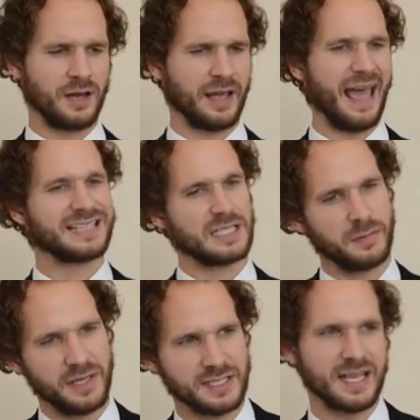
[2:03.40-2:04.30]
like
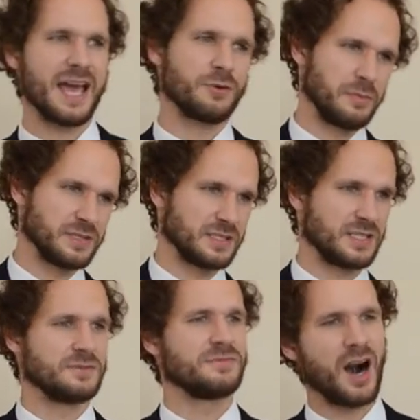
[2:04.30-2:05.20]
SMEs,
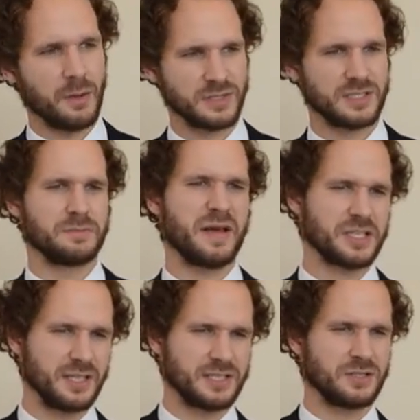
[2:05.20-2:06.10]
agribusinesses, farmers,
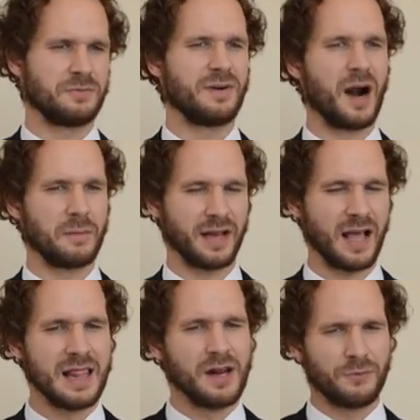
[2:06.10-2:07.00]
specialists on farming
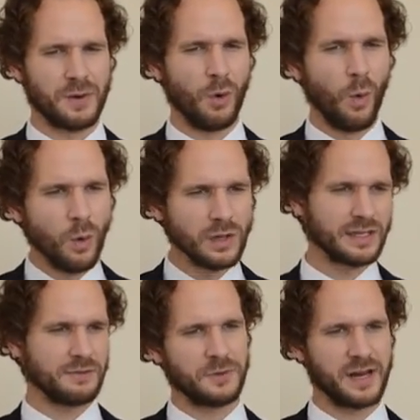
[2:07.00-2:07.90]
from all
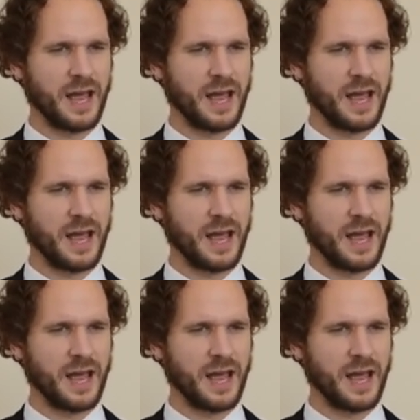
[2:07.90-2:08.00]
different